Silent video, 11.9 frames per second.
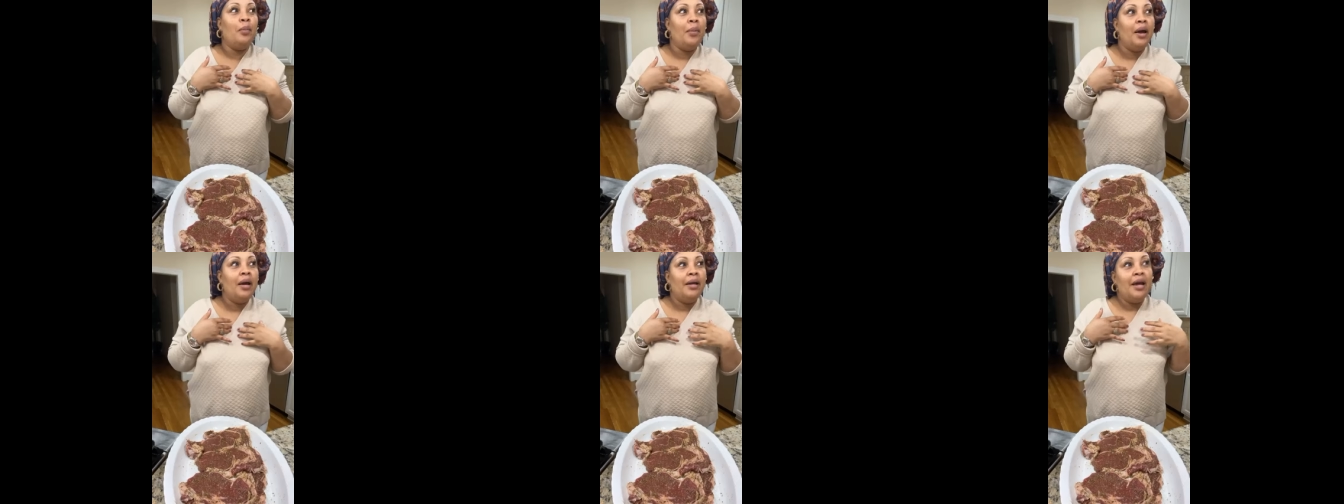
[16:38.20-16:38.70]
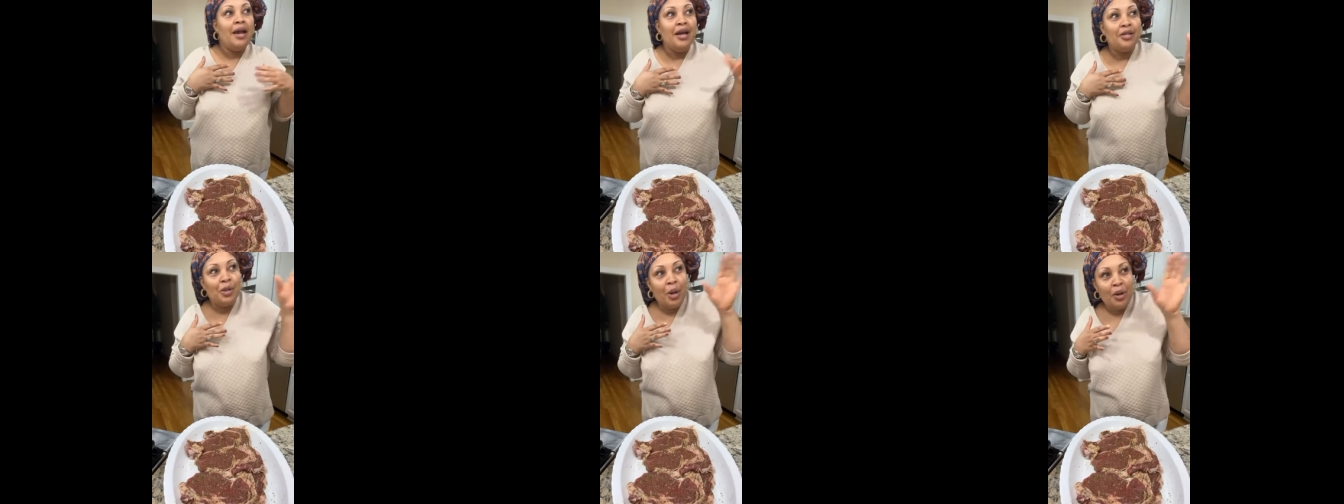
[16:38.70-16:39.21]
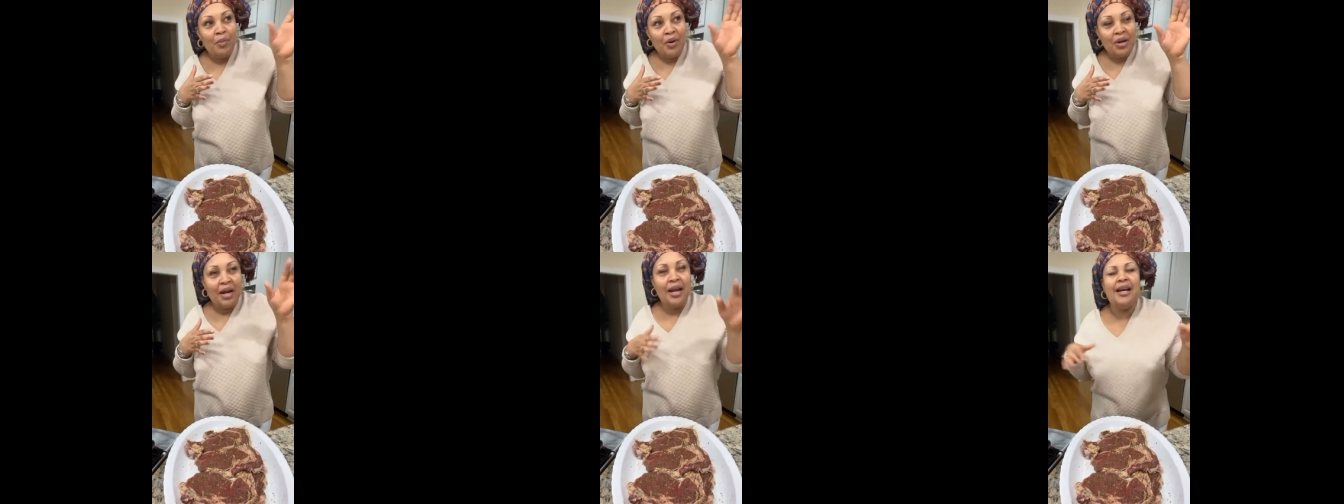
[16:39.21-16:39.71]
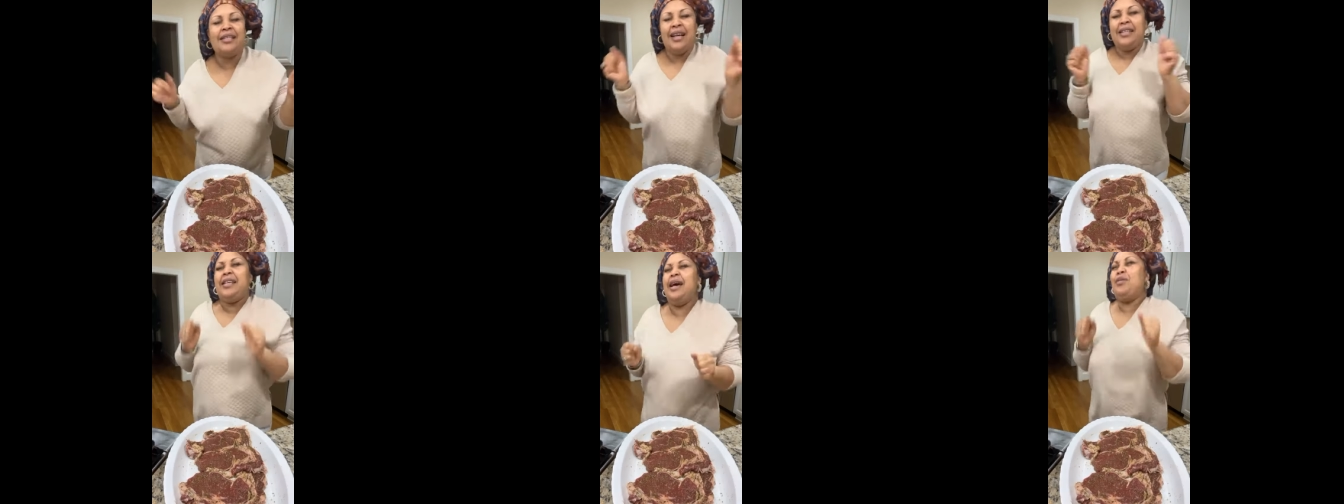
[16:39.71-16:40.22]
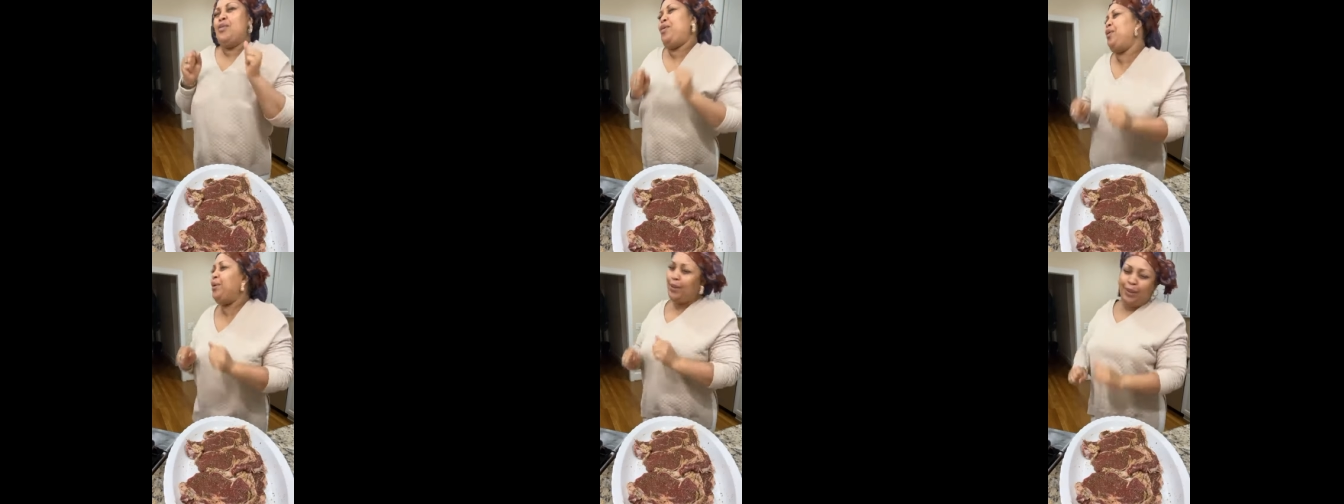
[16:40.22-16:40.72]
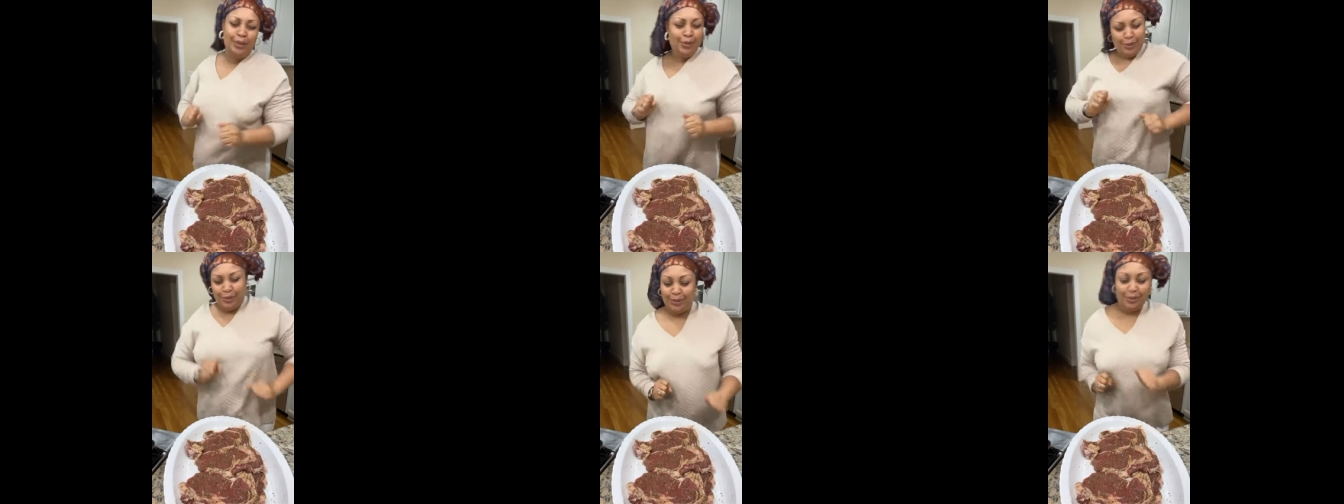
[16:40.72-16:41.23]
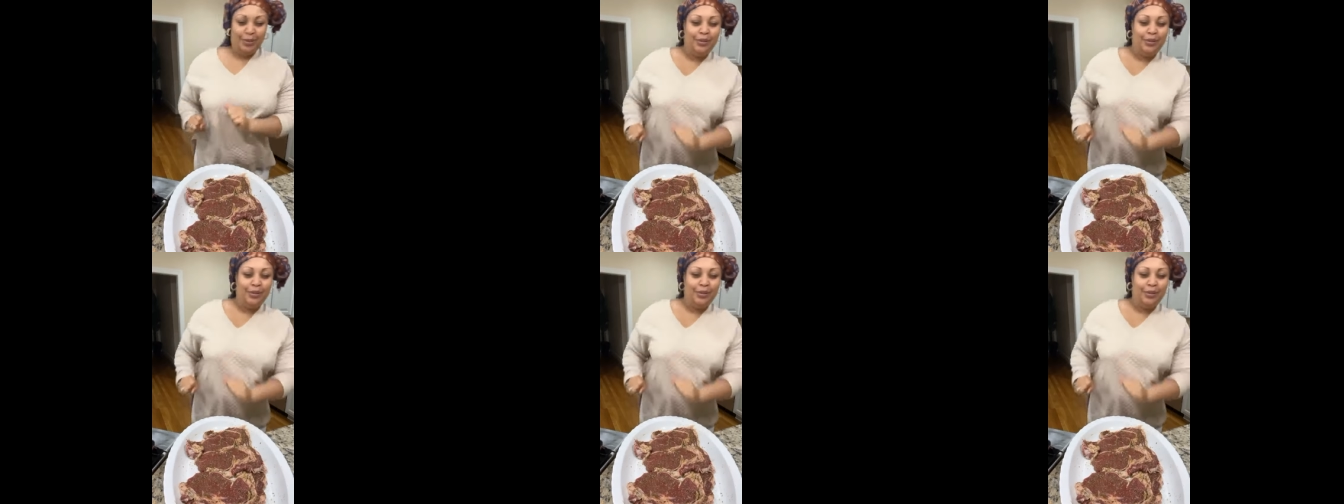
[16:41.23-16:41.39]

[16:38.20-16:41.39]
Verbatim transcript: hope. Then I saw him on the glass. I said, oh.